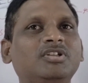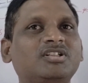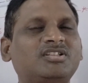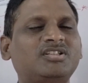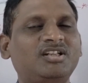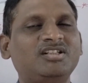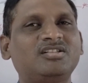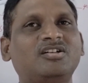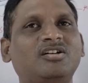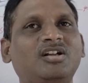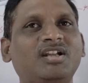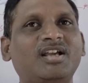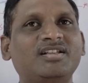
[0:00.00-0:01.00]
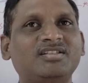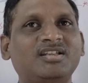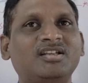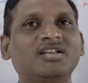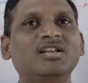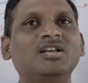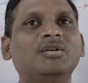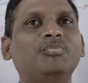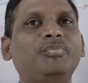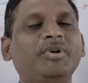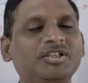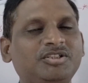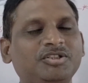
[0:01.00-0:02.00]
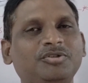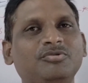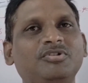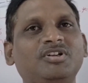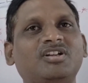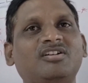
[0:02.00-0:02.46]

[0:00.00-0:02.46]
how the cell is called as a basic